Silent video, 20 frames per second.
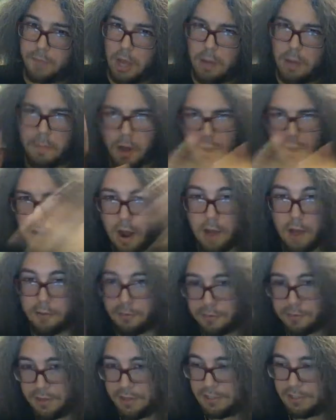Among
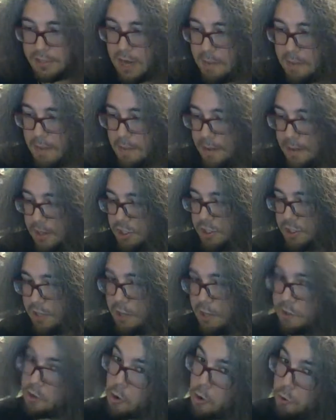other things that I may mention,
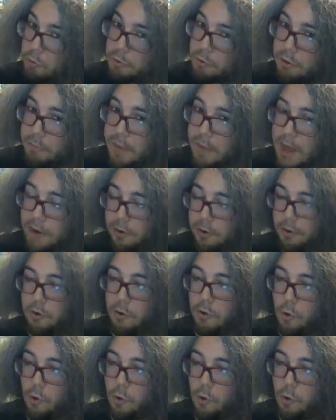like the older the better,